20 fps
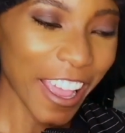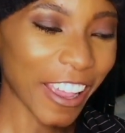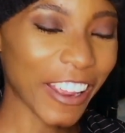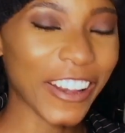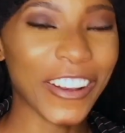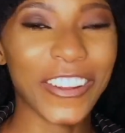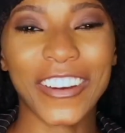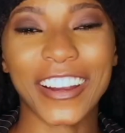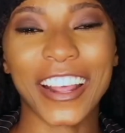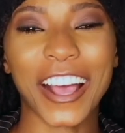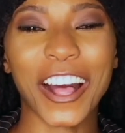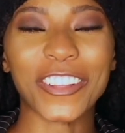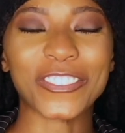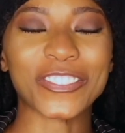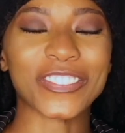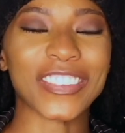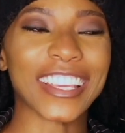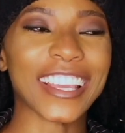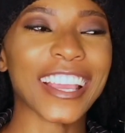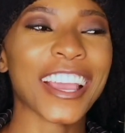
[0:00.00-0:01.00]
Lord help
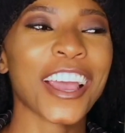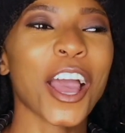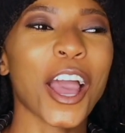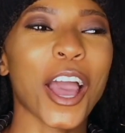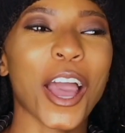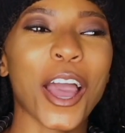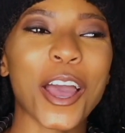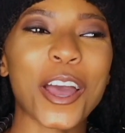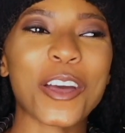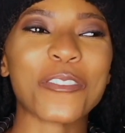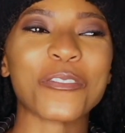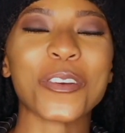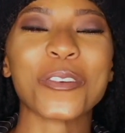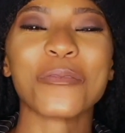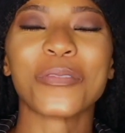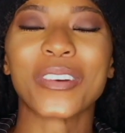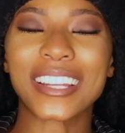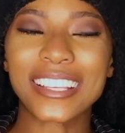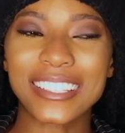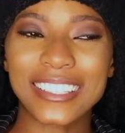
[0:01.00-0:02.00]
me.
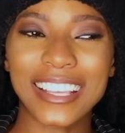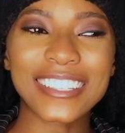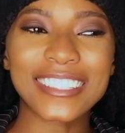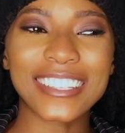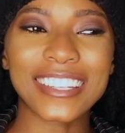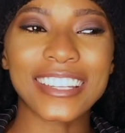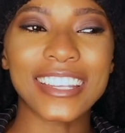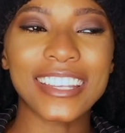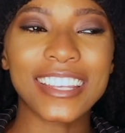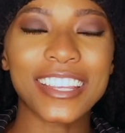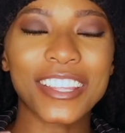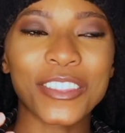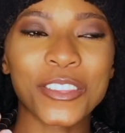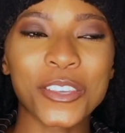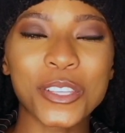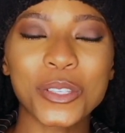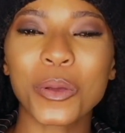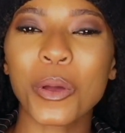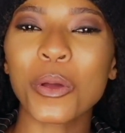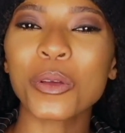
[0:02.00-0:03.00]
But essentially,
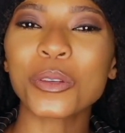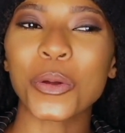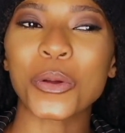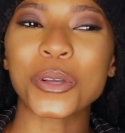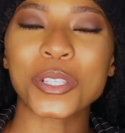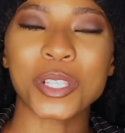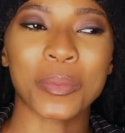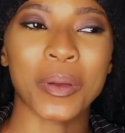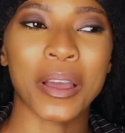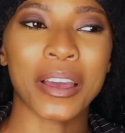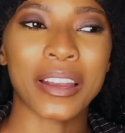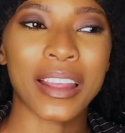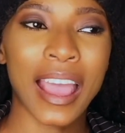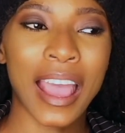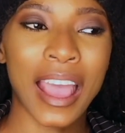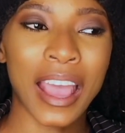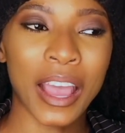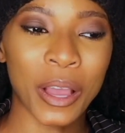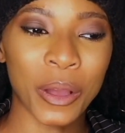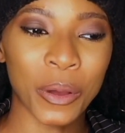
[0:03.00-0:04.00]
this quote talks about
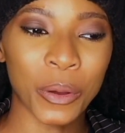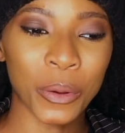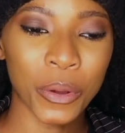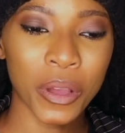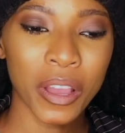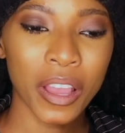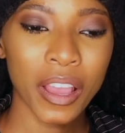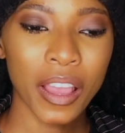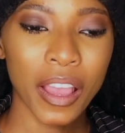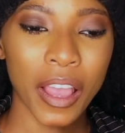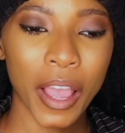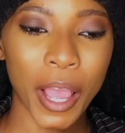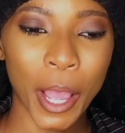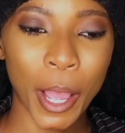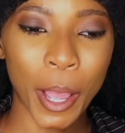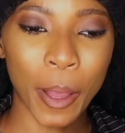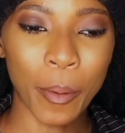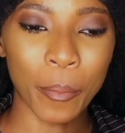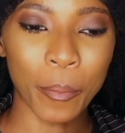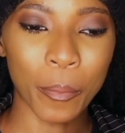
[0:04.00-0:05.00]
how
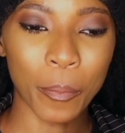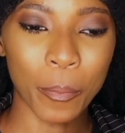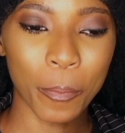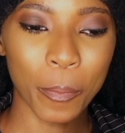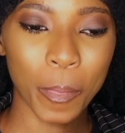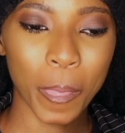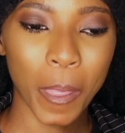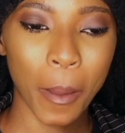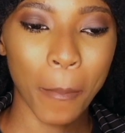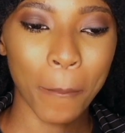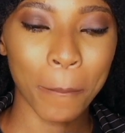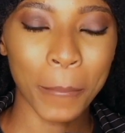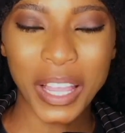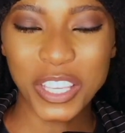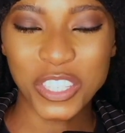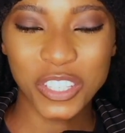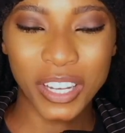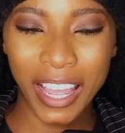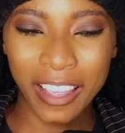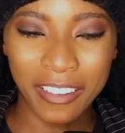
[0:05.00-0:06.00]

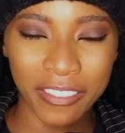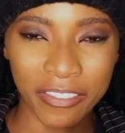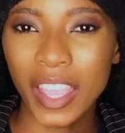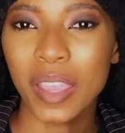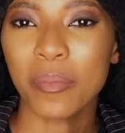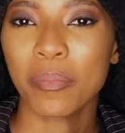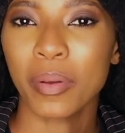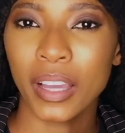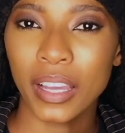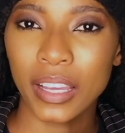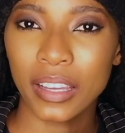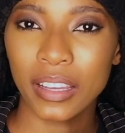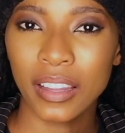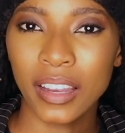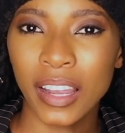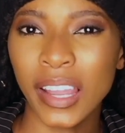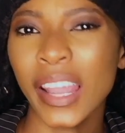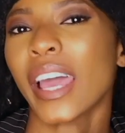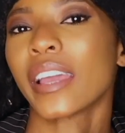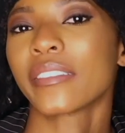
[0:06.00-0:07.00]
much like vapor
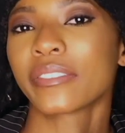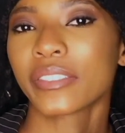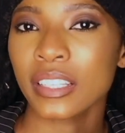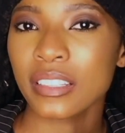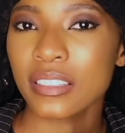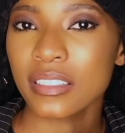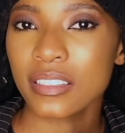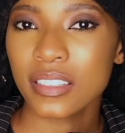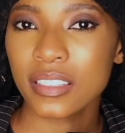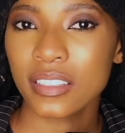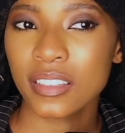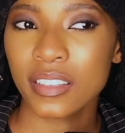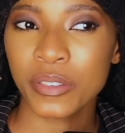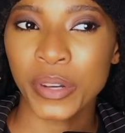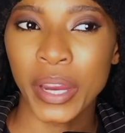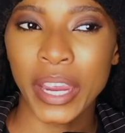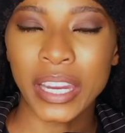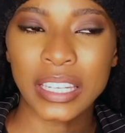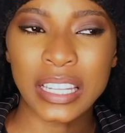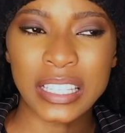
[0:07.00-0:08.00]
life is,
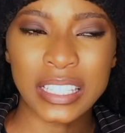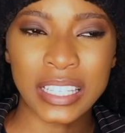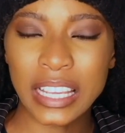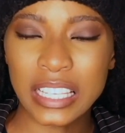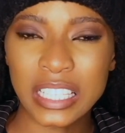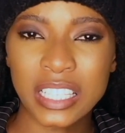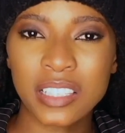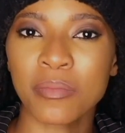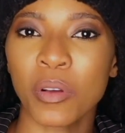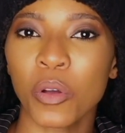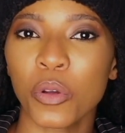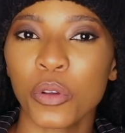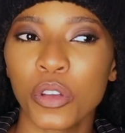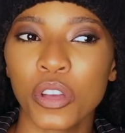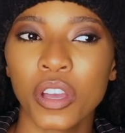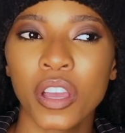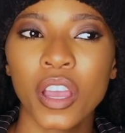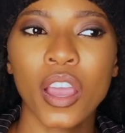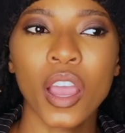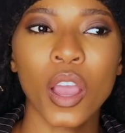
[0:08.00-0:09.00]
right? It's like smoke.
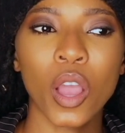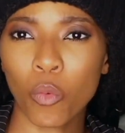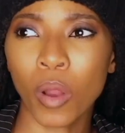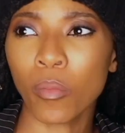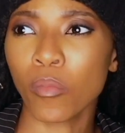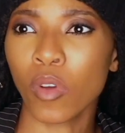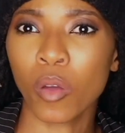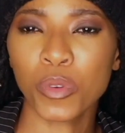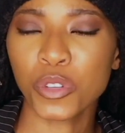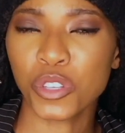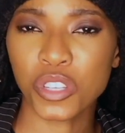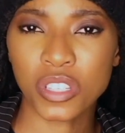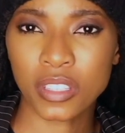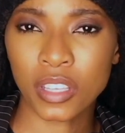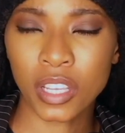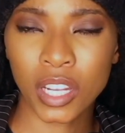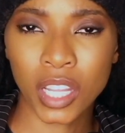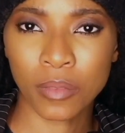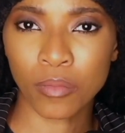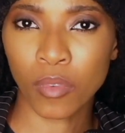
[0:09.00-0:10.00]
One moment you see
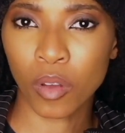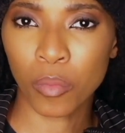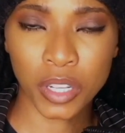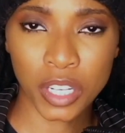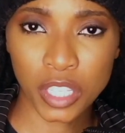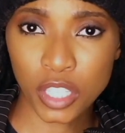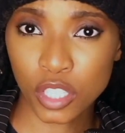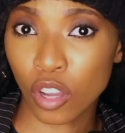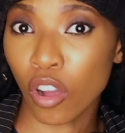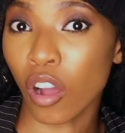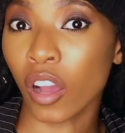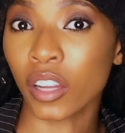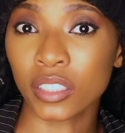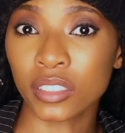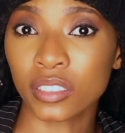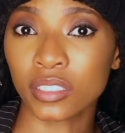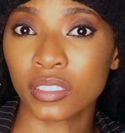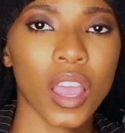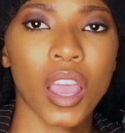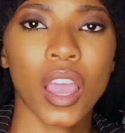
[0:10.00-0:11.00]
it and the moment it's gone.
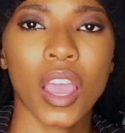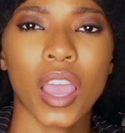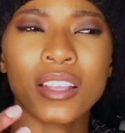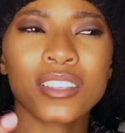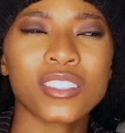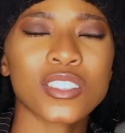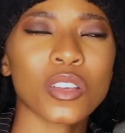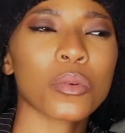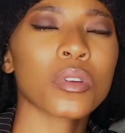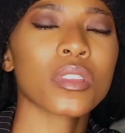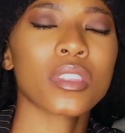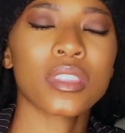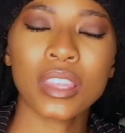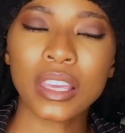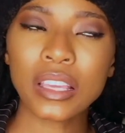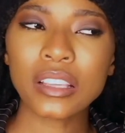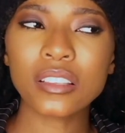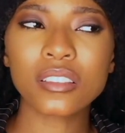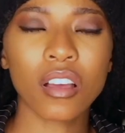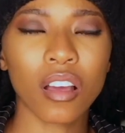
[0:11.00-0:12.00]
And so with
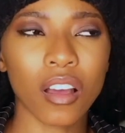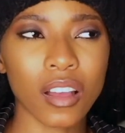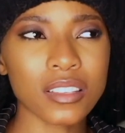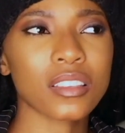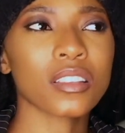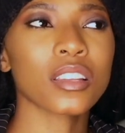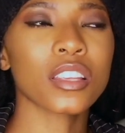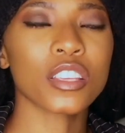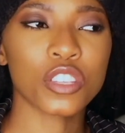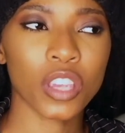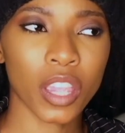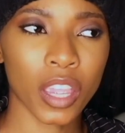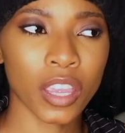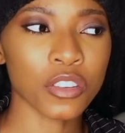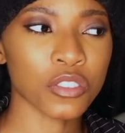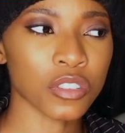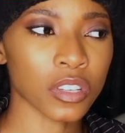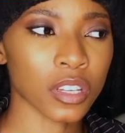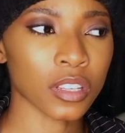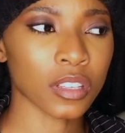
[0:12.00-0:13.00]
things constantly
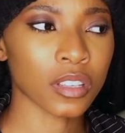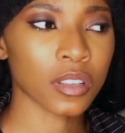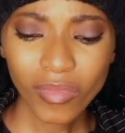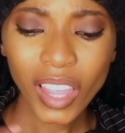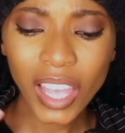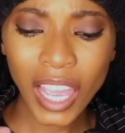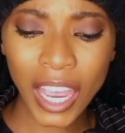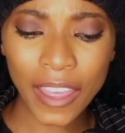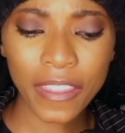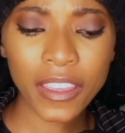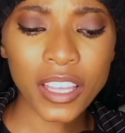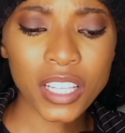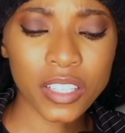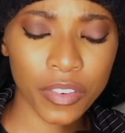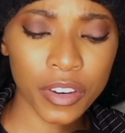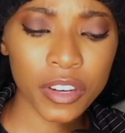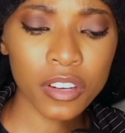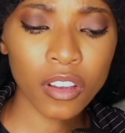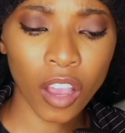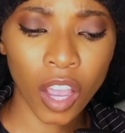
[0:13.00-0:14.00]
changing, I think it's
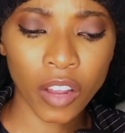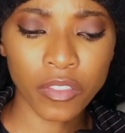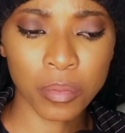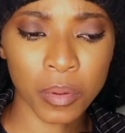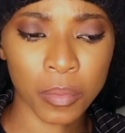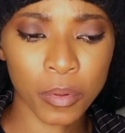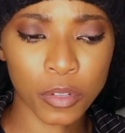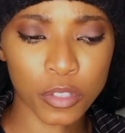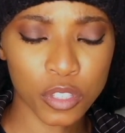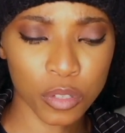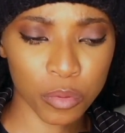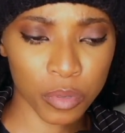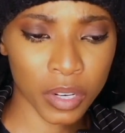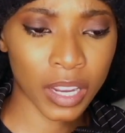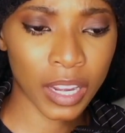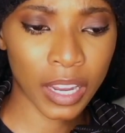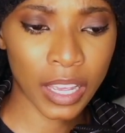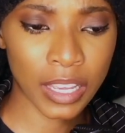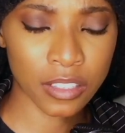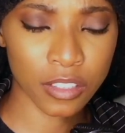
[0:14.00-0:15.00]
very hard for people to
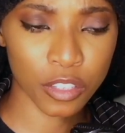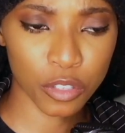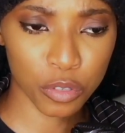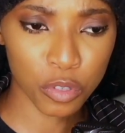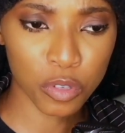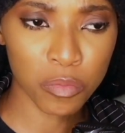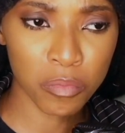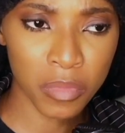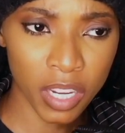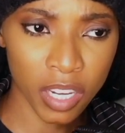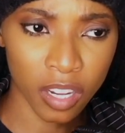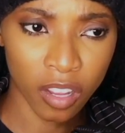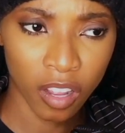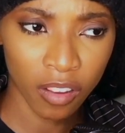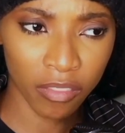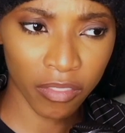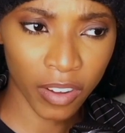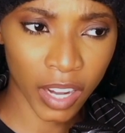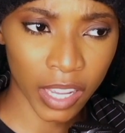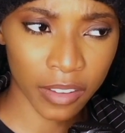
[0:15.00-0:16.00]
realize the true meaning
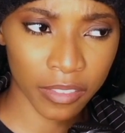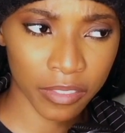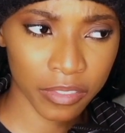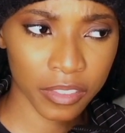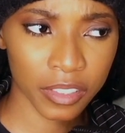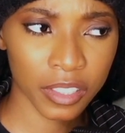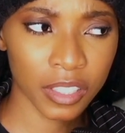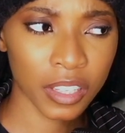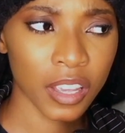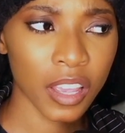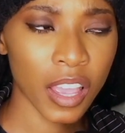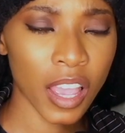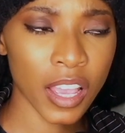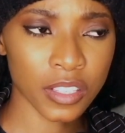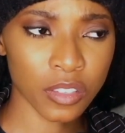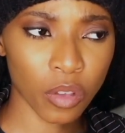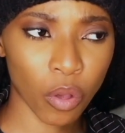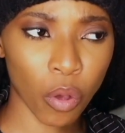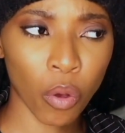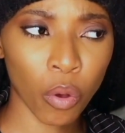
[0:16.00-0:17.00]
of life as
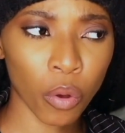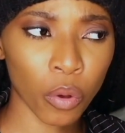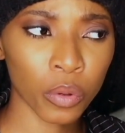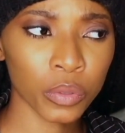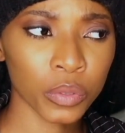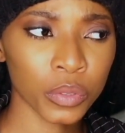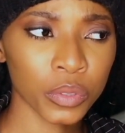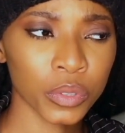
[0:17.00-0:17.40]
a whole.